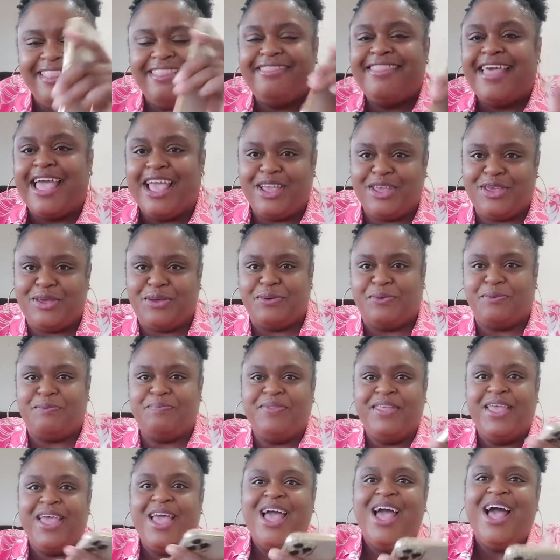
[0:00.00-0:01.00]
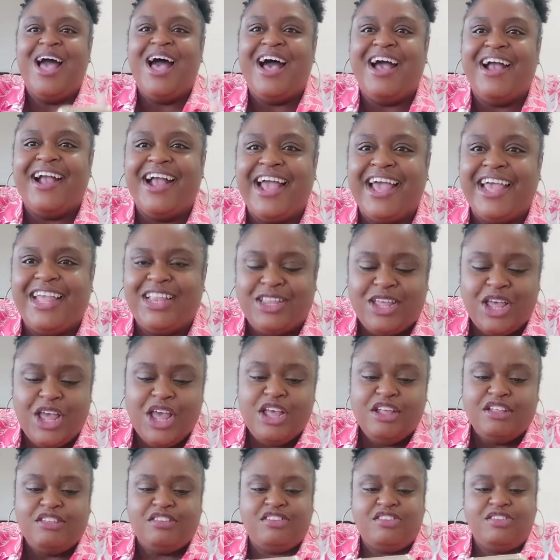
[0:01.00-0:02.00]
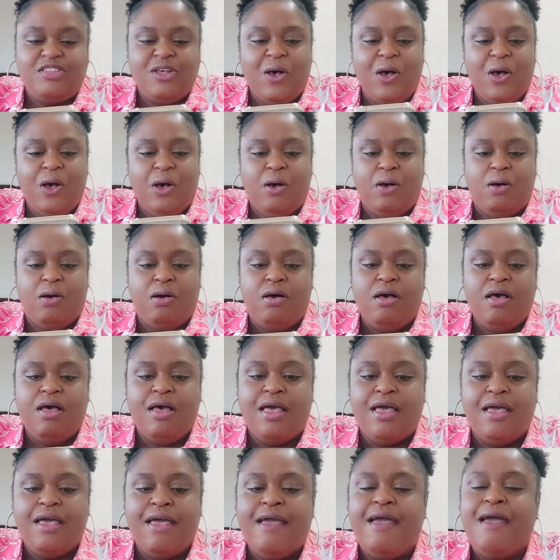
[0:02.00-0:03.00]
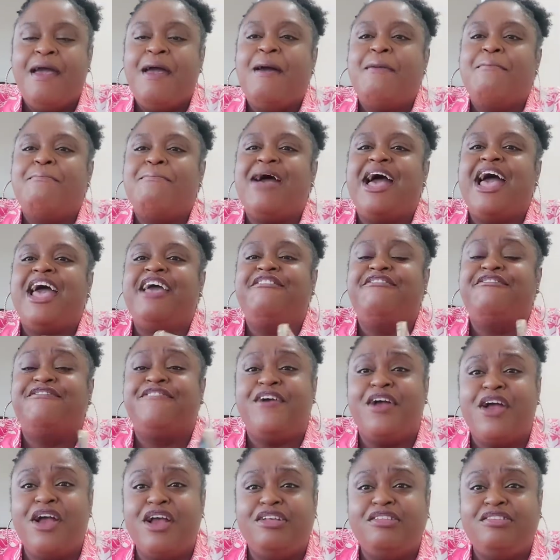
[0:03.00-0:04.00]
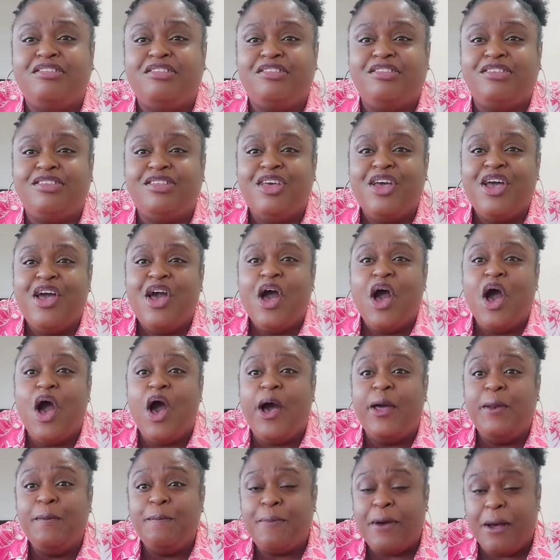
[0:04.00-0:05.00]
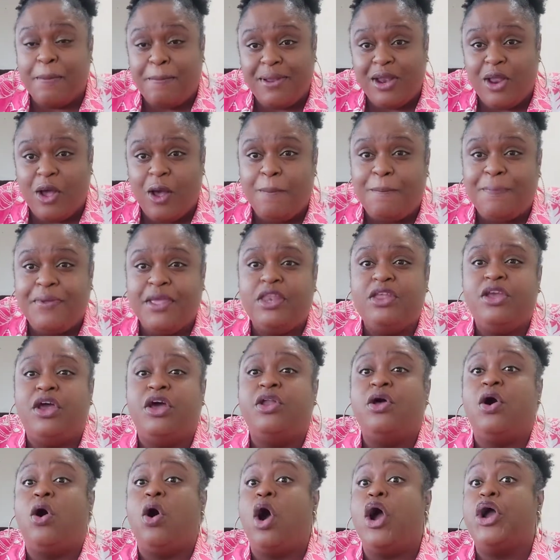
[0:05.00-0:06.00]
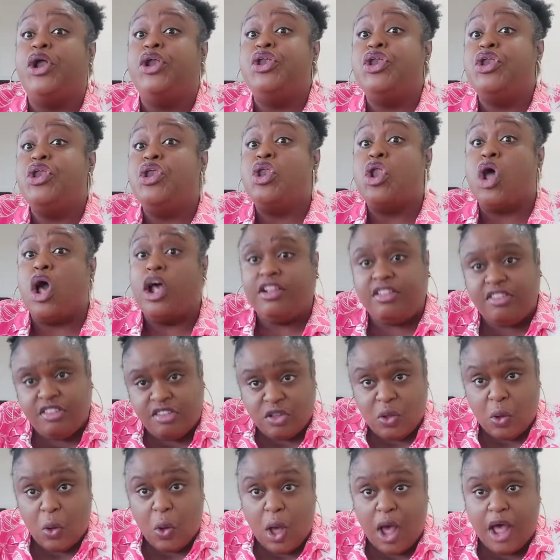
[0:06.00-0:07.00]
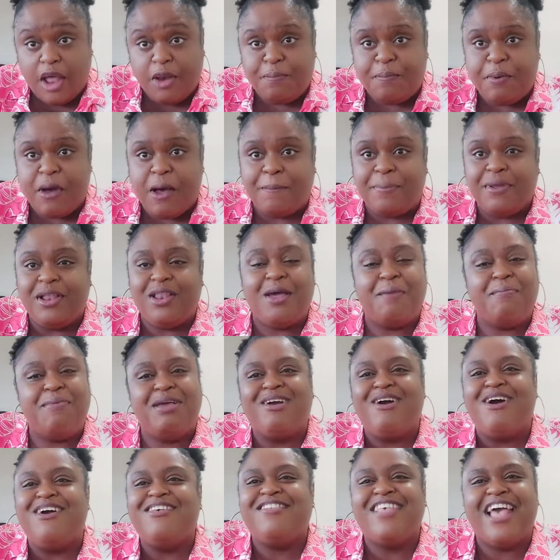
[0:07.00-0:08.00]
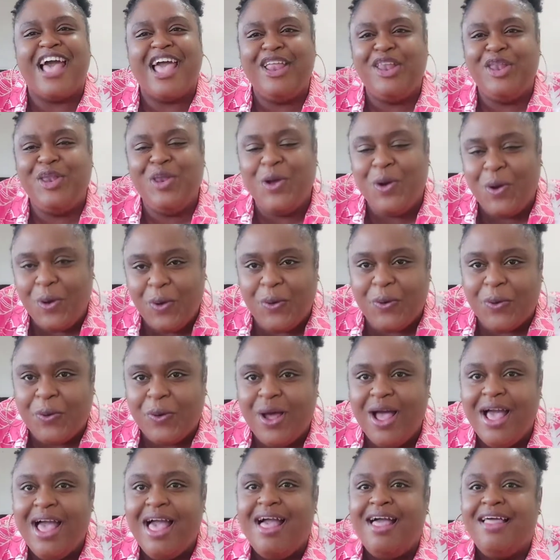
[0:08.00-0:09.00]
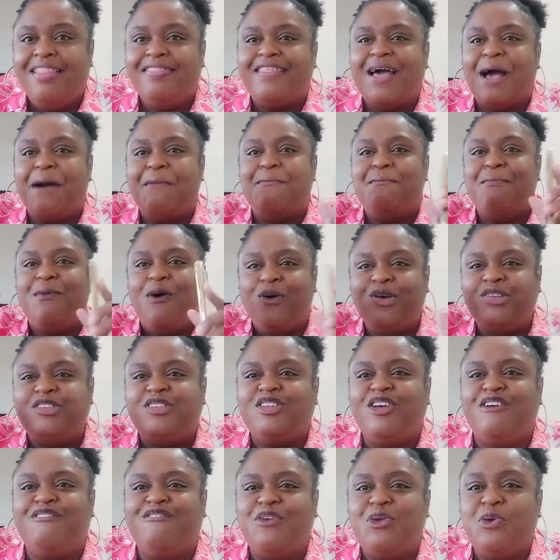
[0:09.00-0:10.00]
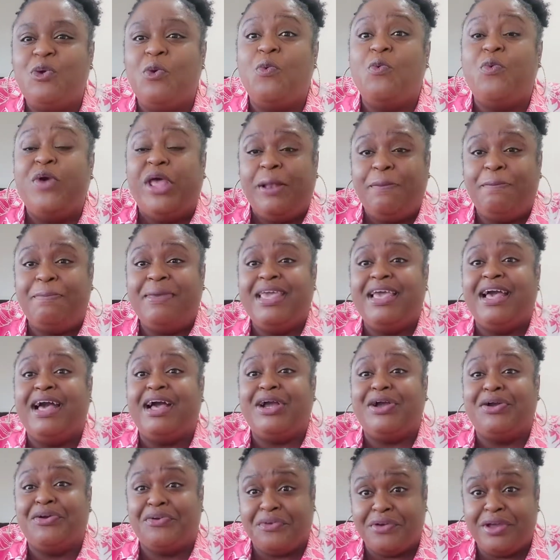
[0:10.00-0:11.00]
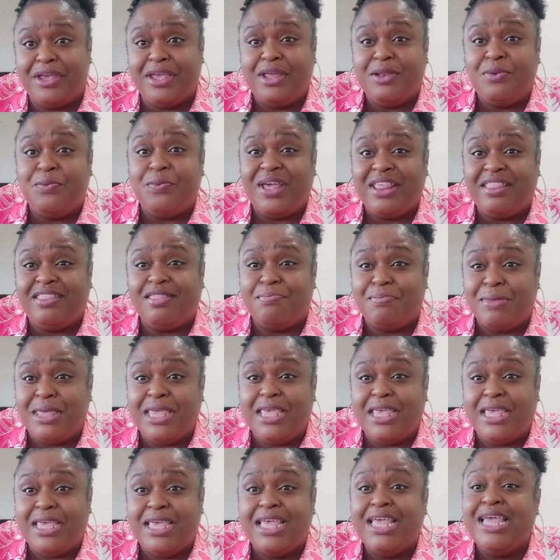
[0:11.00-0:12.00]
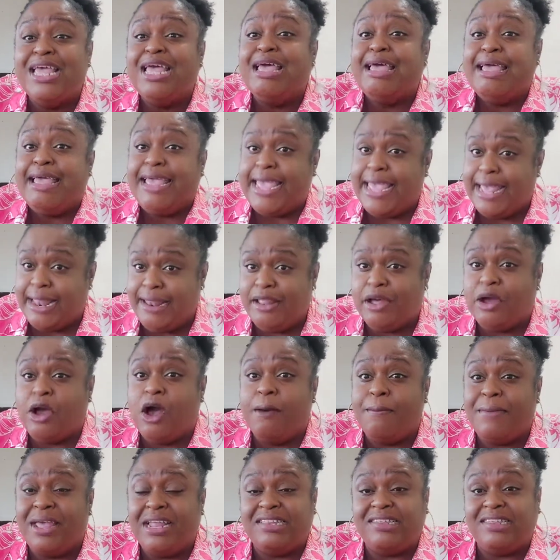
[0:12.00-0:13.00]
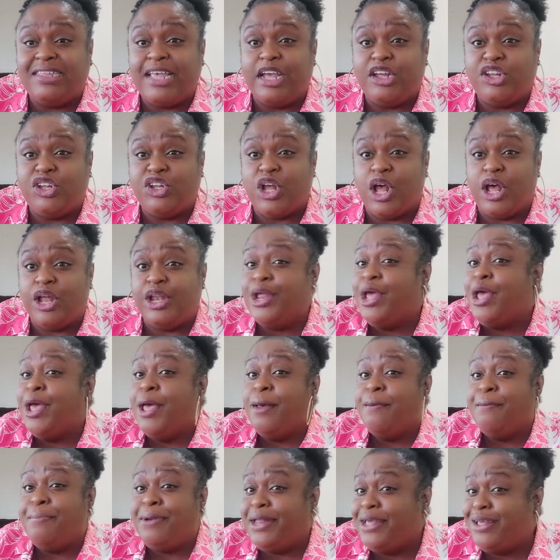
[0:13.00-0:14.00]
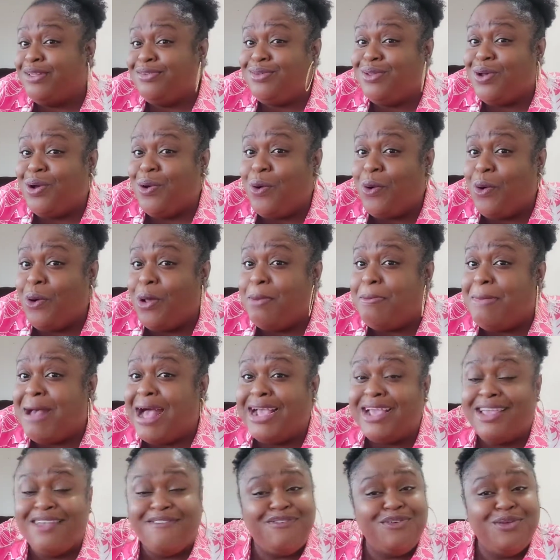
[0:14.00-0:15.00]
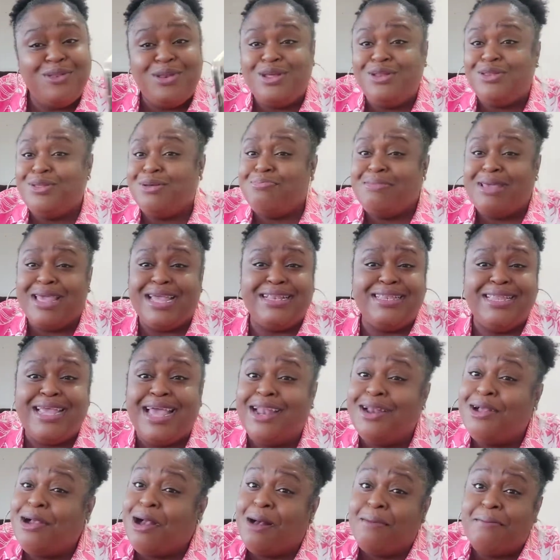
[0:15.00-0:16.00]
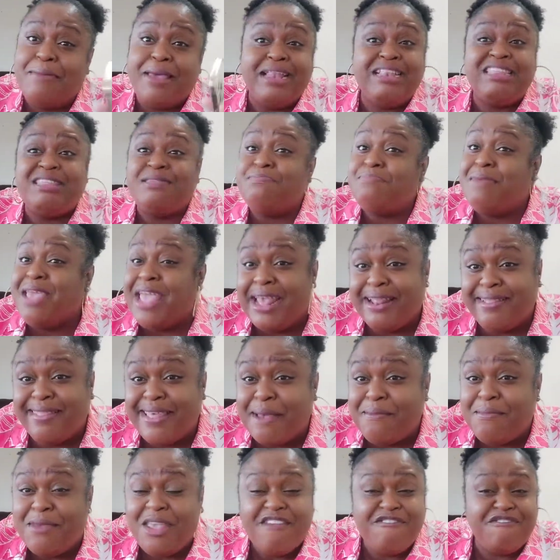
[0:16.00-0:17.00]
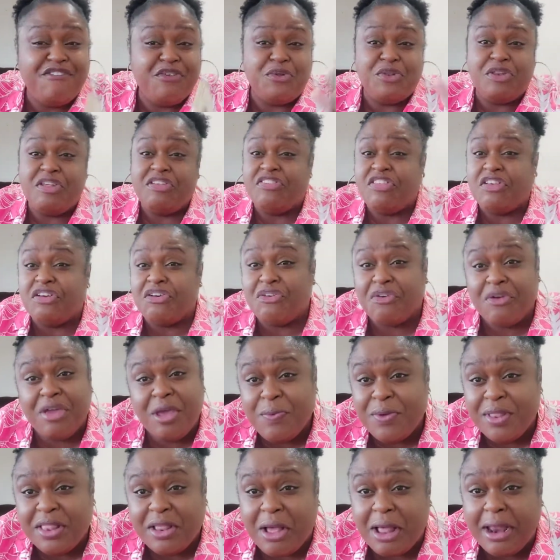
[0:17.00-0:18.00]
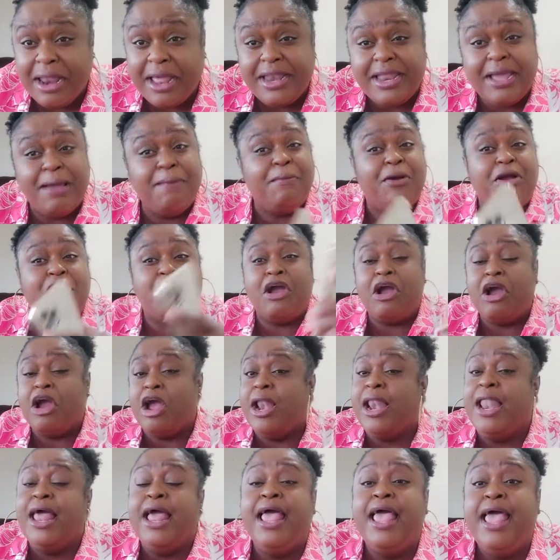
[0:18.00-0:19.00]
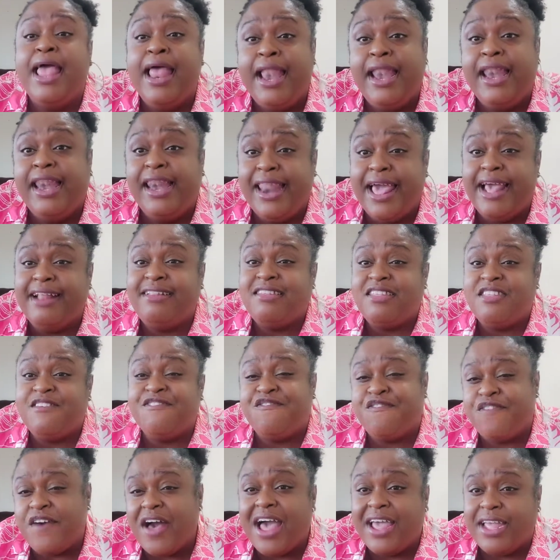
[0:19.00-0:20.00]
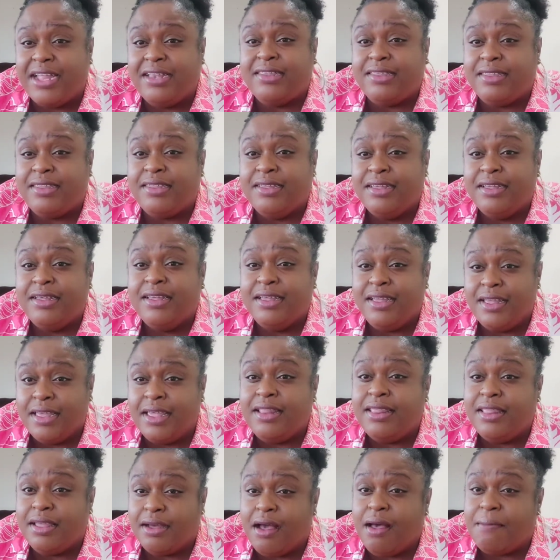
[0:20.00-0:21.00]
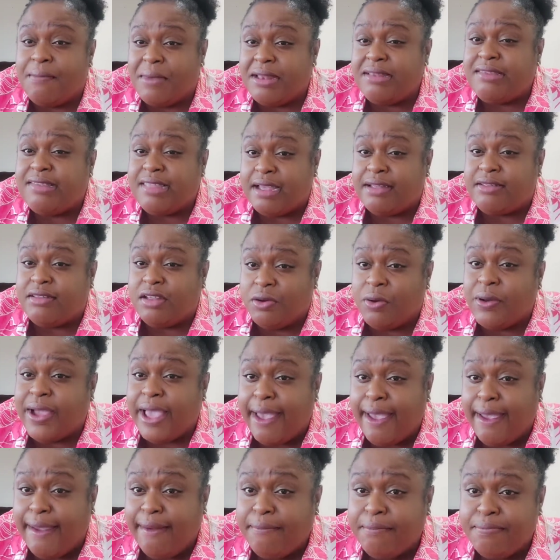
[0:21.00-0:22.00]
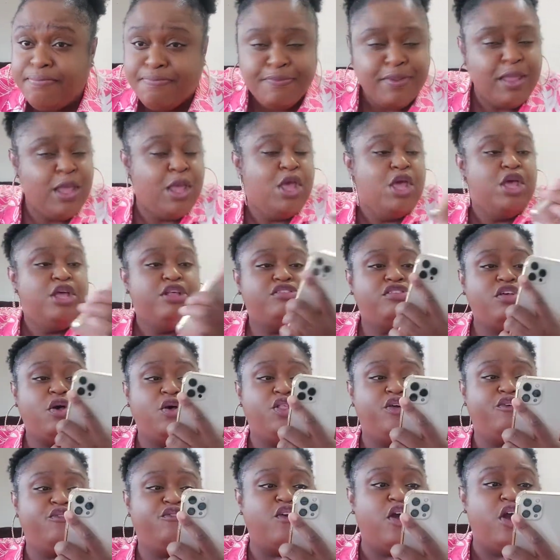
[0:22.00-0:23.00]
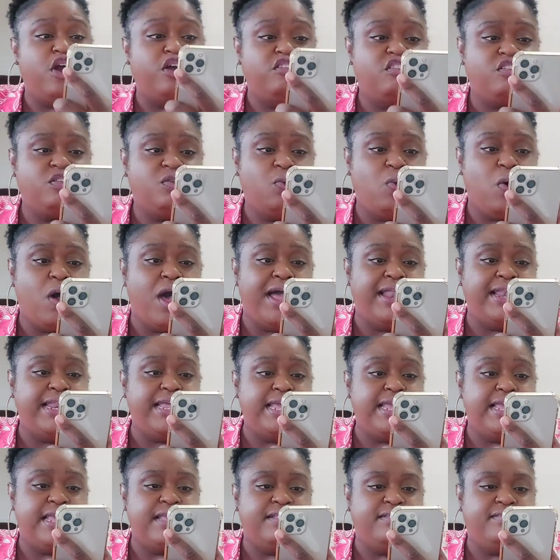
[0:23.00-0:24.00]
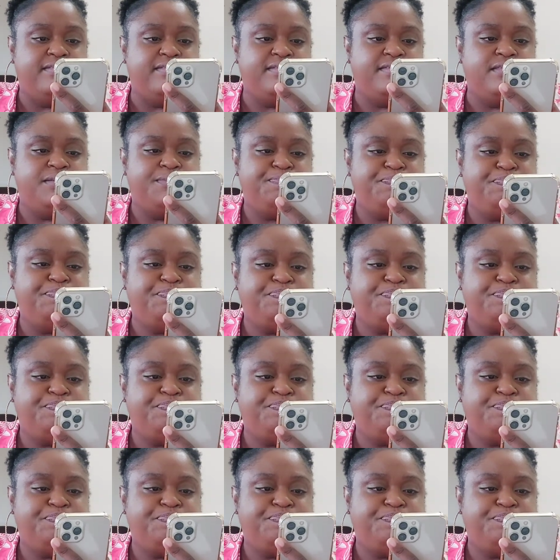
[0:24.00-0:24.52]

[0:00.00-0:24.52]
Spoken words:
Thank you. All right, so my first unpopular opinion, or not so unpopular, because I know that most of you will be agreeing with me in the comment section. Please don't hold back. If you need to make 10 comments, make them. If you disagree with all of them, girl, let's fight in the comment section, okay? So the first one is